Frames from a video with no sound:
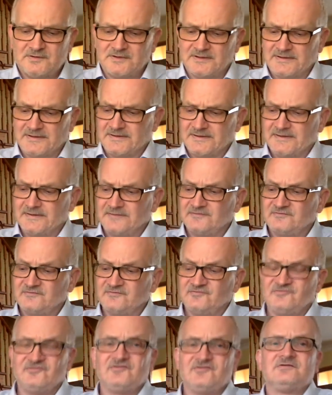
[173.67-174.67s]

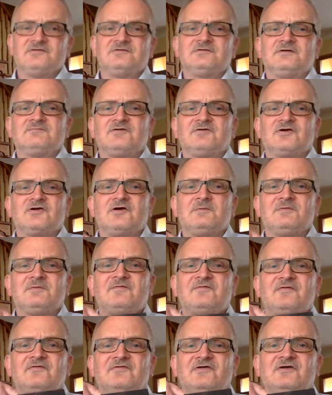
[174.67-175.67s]
And I've got a couple
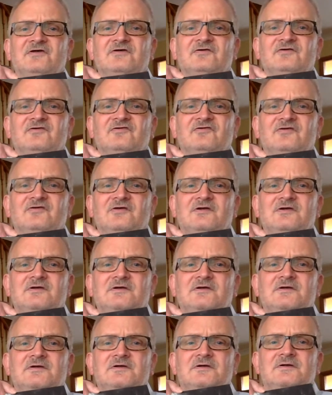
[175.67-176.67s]
of other things
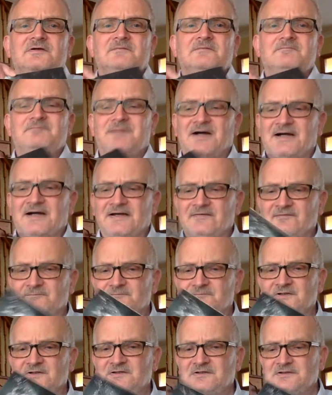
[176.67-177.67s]
by
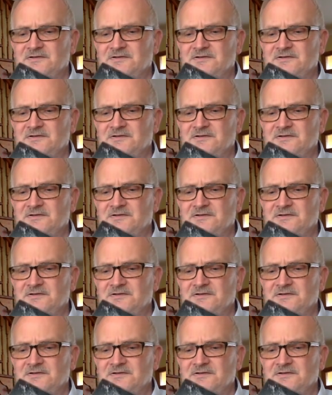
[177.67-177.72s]
them.